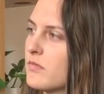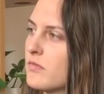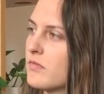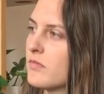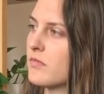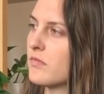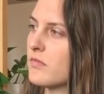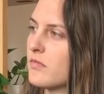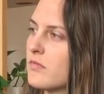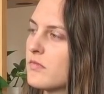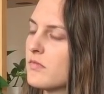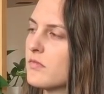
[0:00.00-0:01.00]

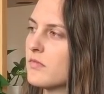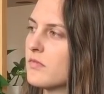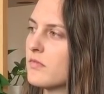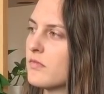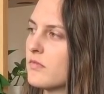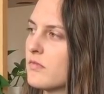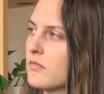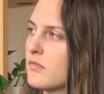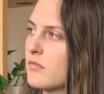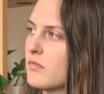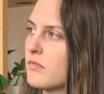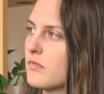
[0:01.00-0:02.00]

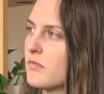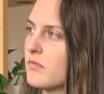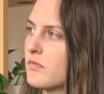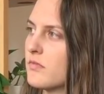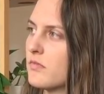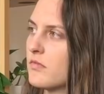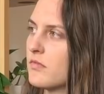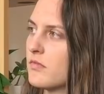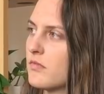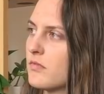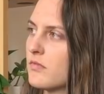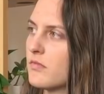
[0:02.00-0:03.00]

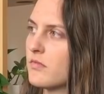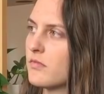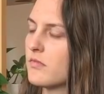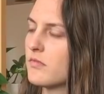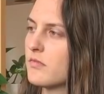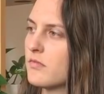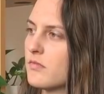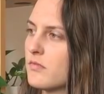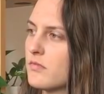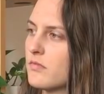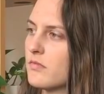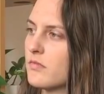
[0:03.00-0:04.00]

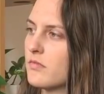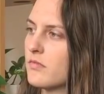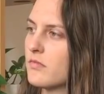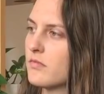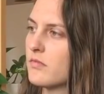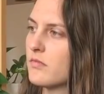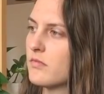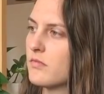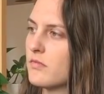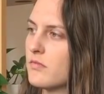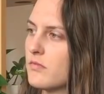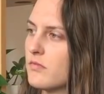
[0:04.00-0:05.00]

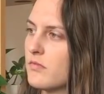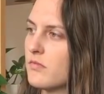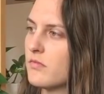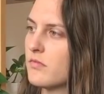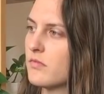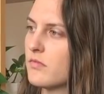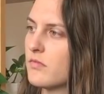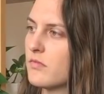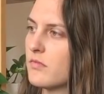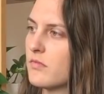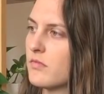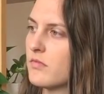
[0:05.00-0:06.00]

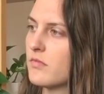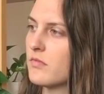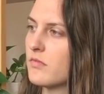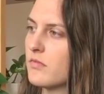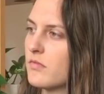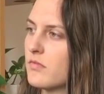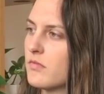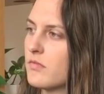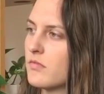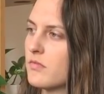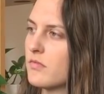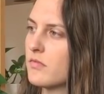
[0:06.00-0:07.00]

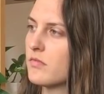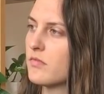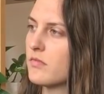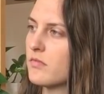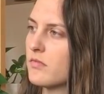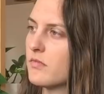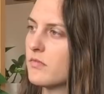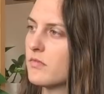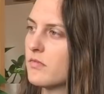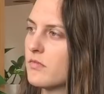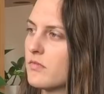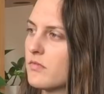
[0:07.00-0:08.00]
The person shown says nothing.